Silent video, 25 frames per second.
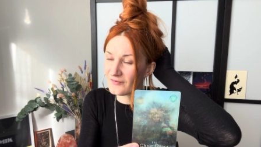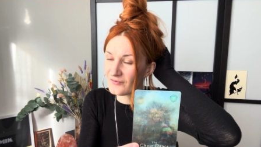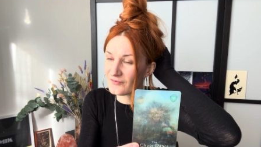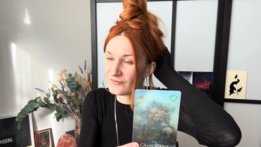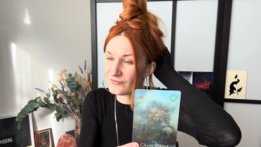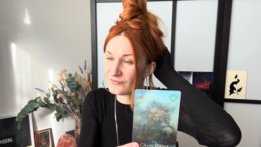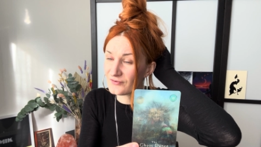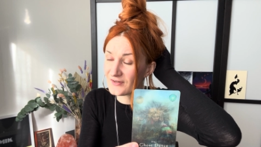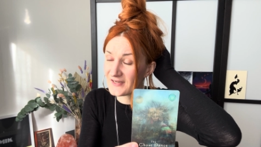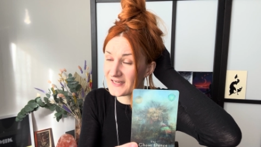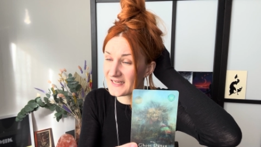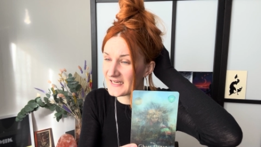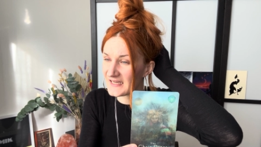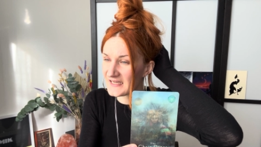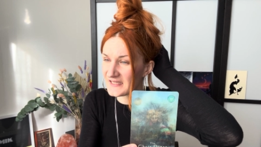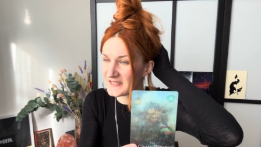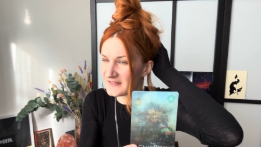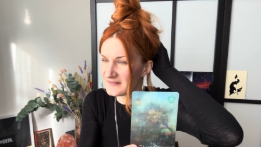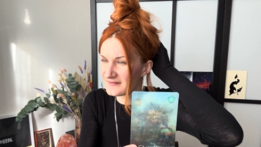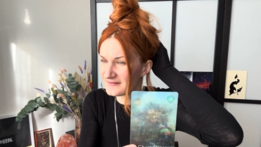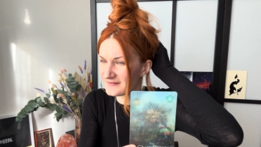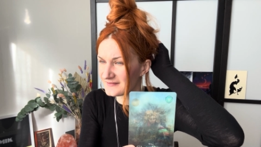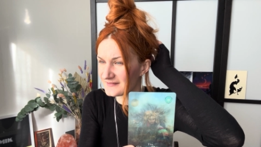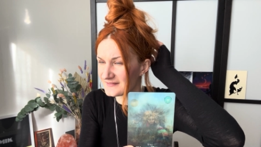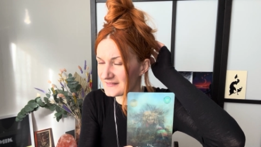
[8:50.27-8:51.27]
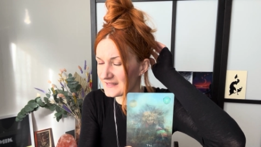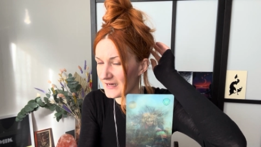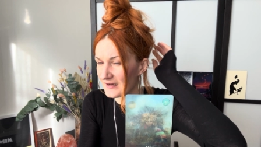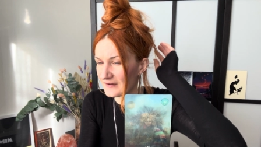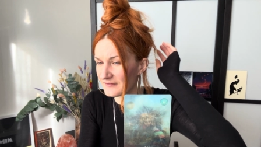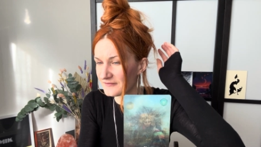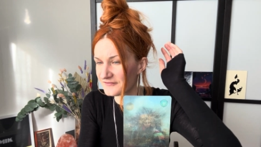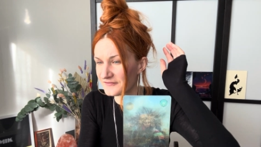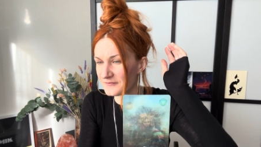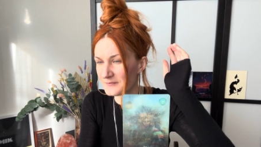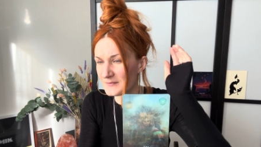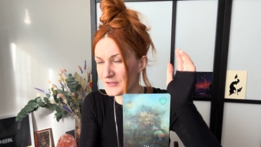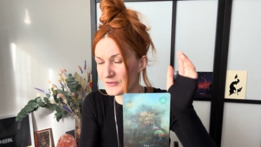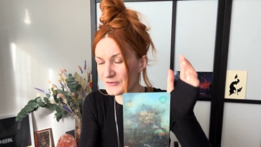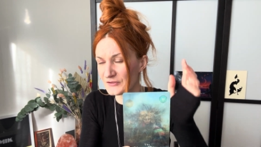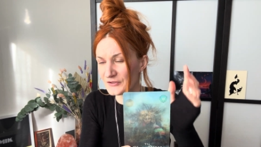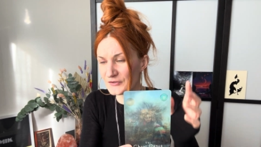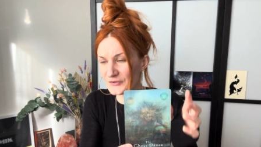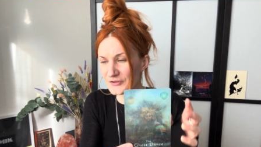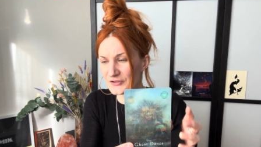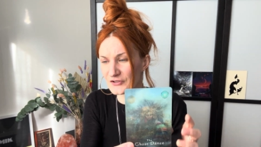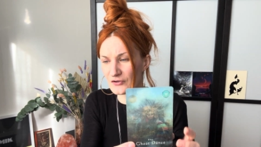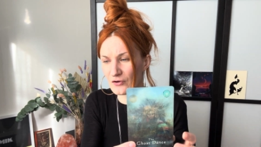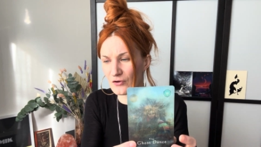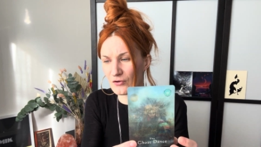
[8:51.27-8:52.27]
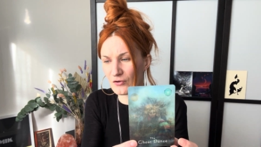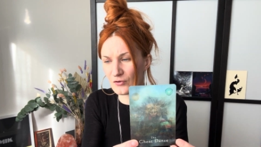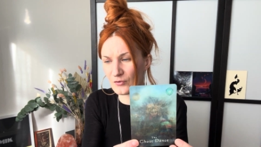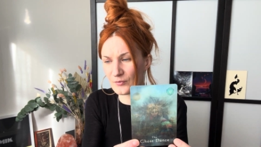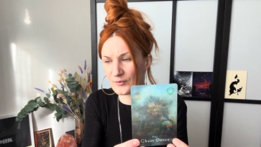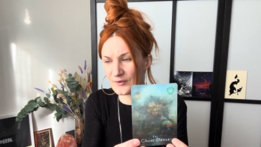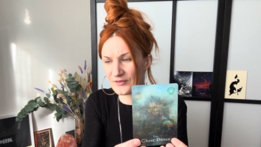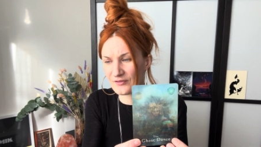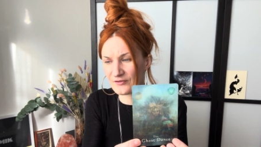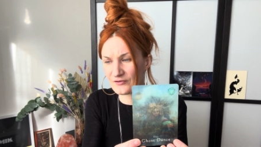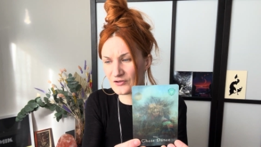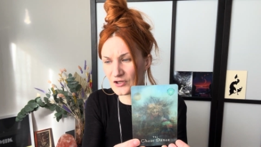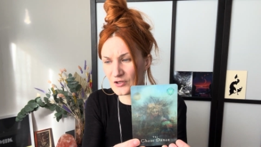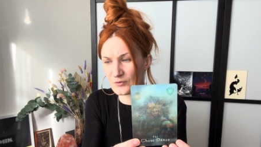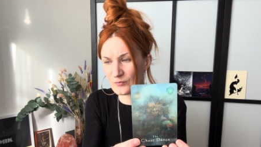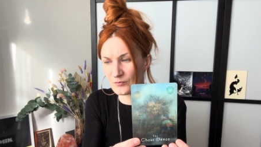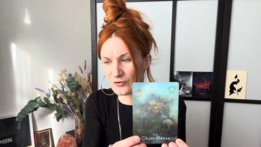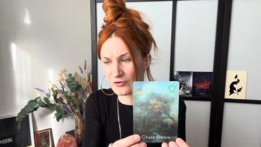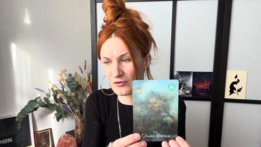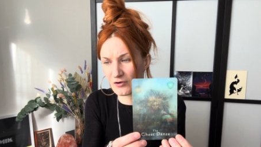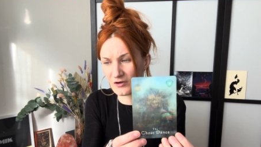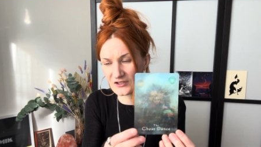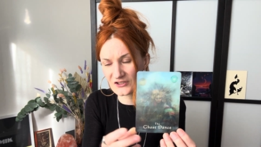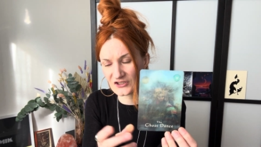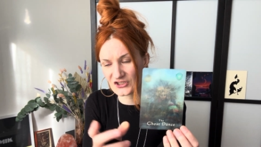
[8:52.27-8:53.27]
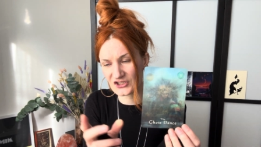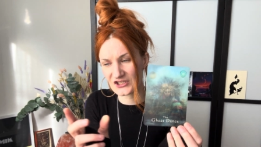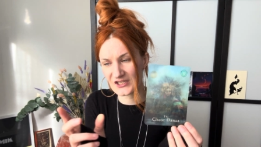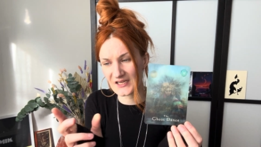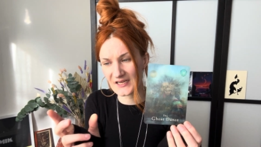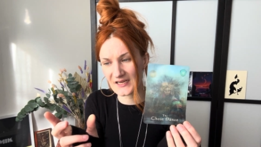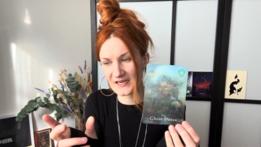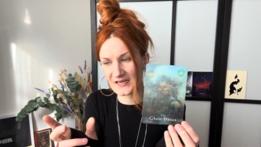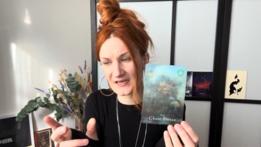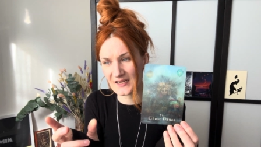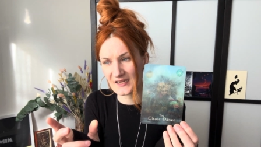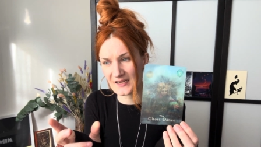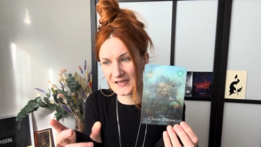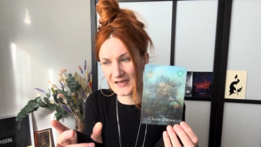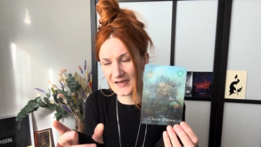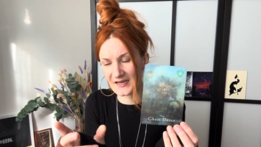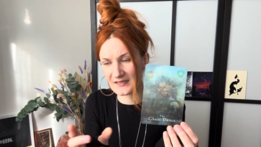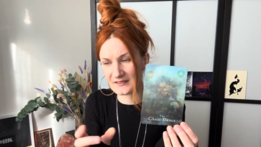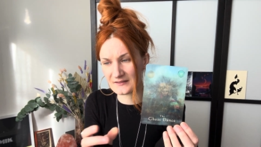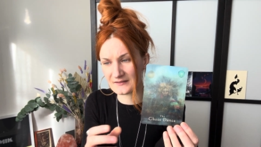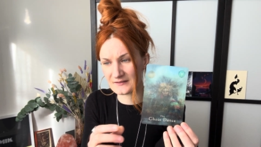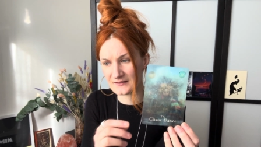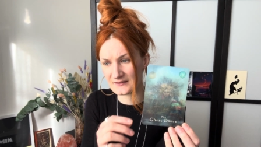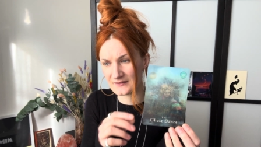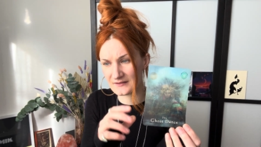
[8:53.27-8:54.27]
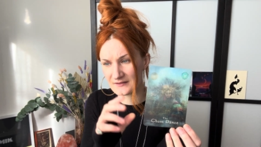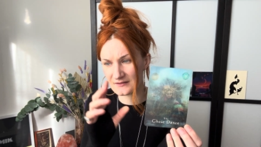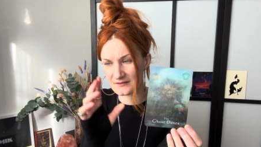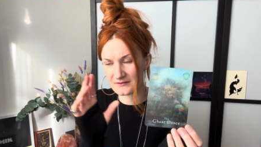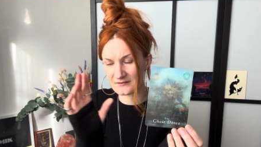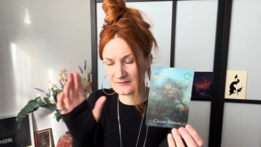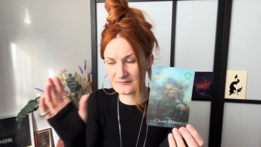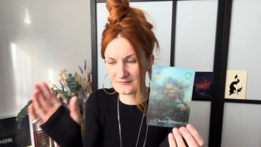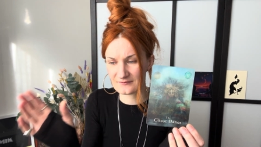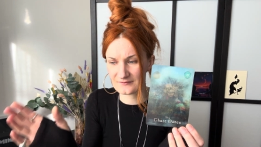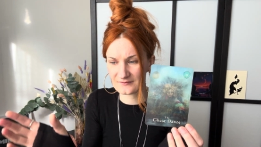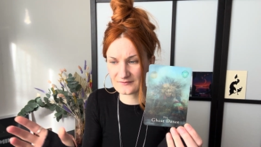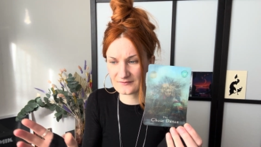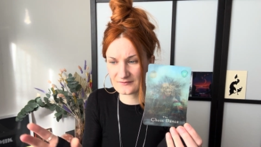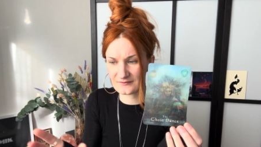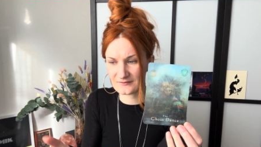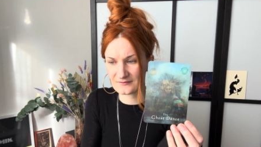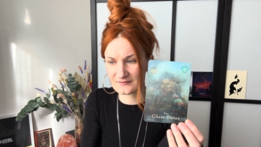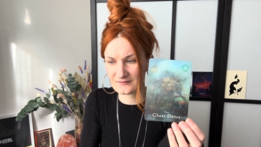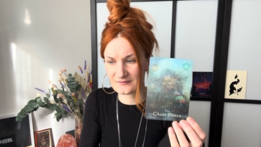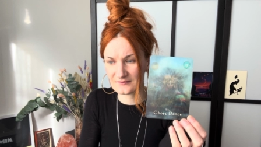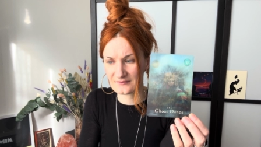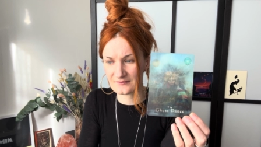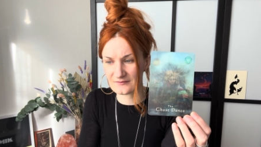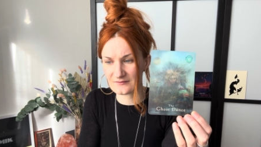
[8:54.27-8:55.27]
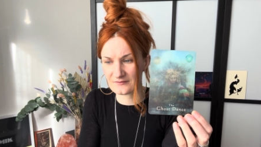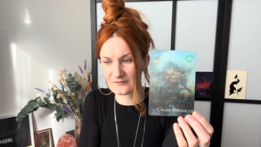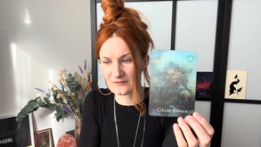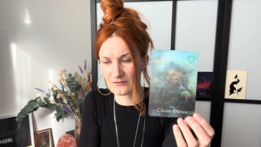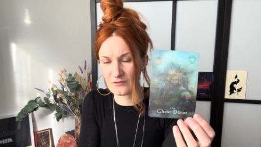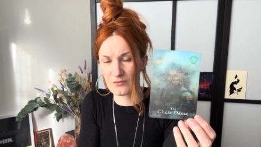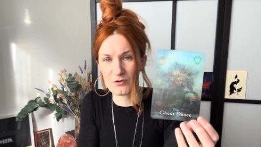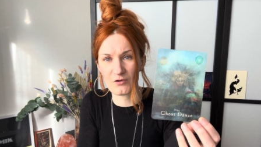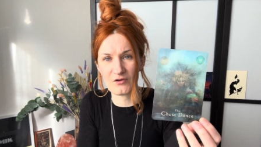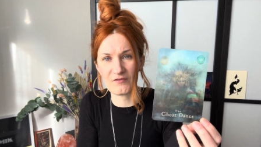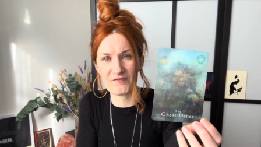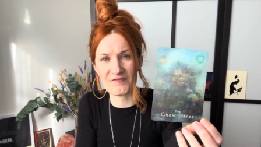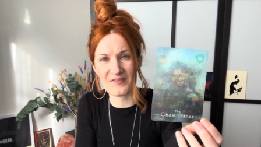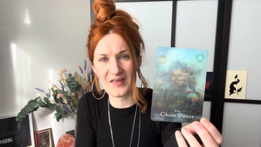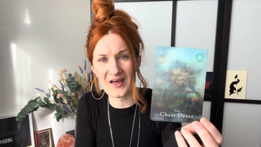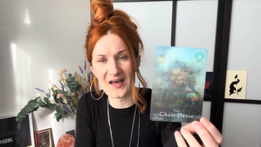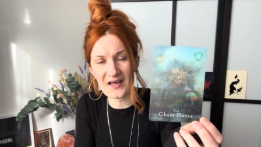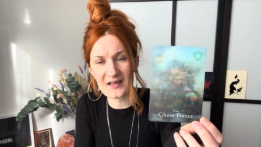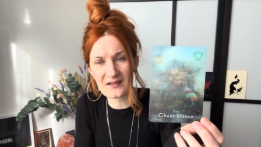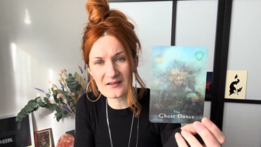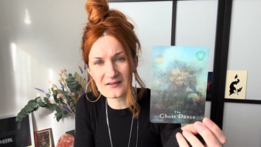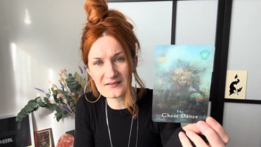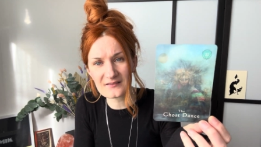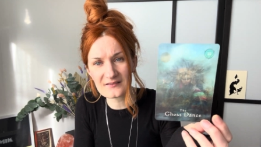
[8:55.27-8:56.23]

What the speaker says: really that familiar at all with numerology and all of that,